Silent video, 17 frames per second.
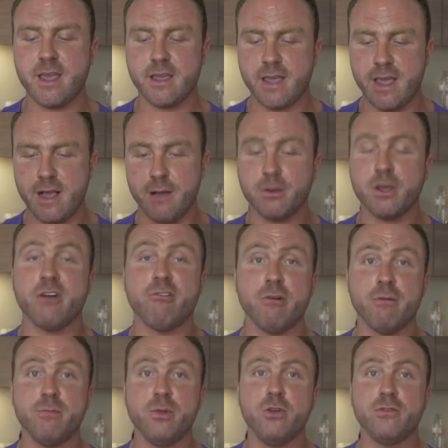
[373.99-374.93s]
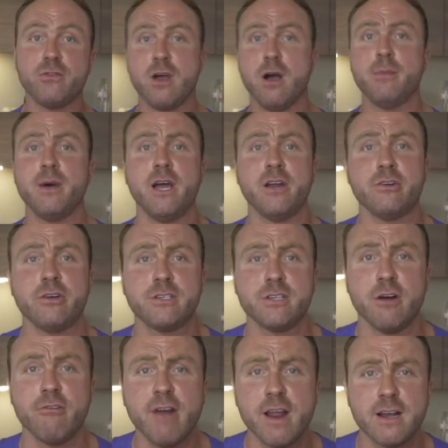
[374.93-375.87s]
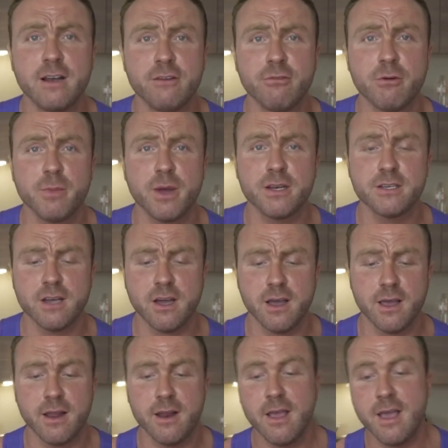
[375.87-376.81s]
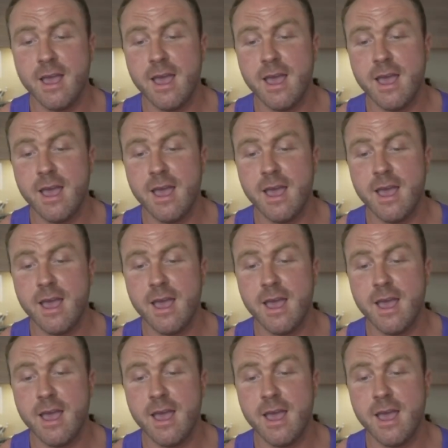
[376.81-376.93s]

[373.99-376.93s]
okay, I'm going to remove carbohydrates directly from my diet